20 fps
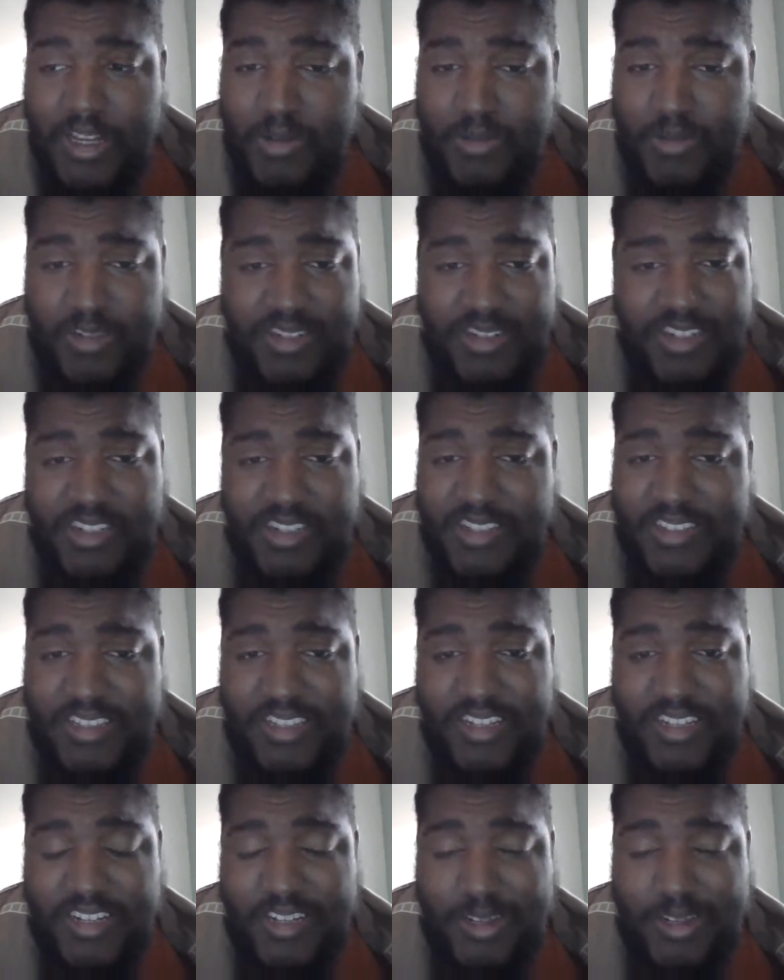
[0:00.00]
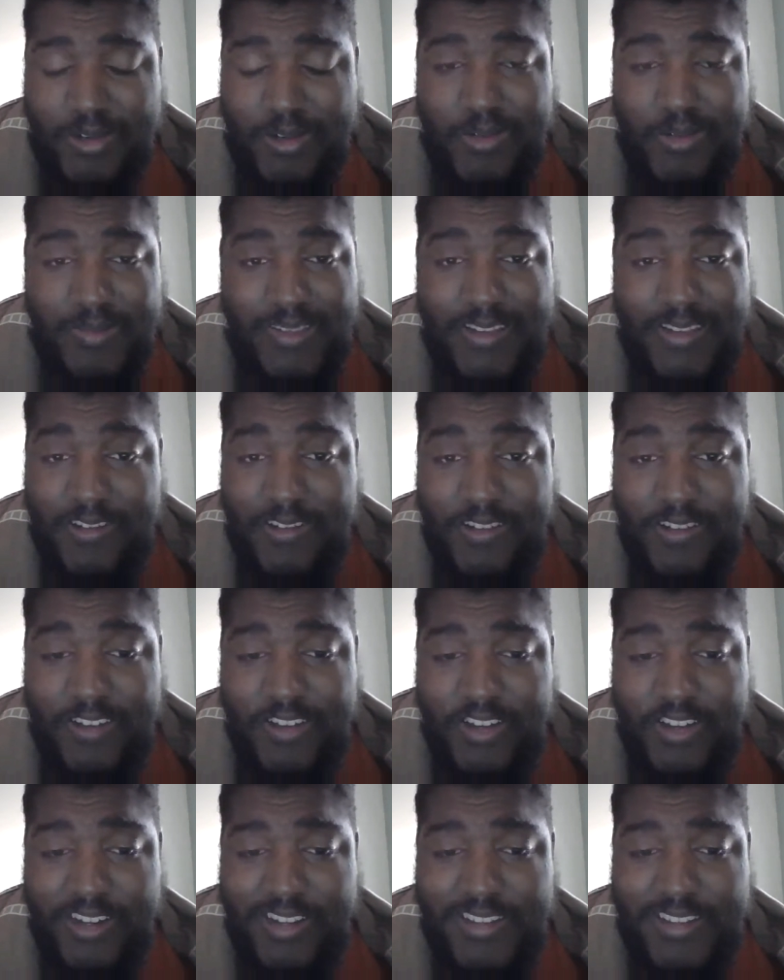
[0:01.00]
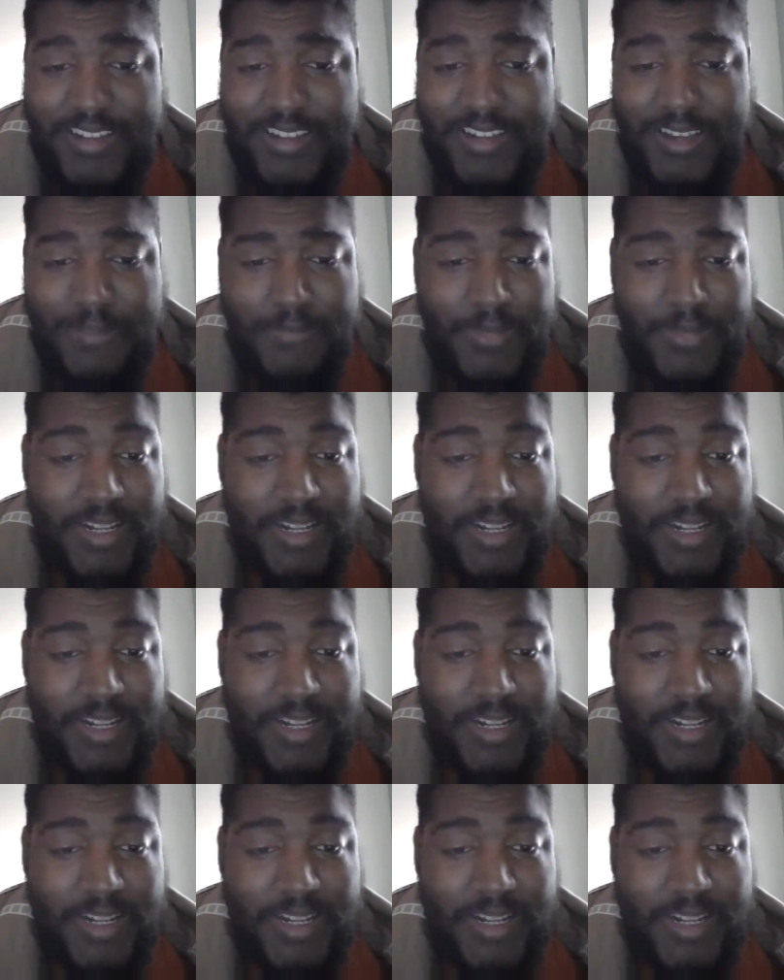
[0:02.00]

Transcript: was just you know it was all good and stuff.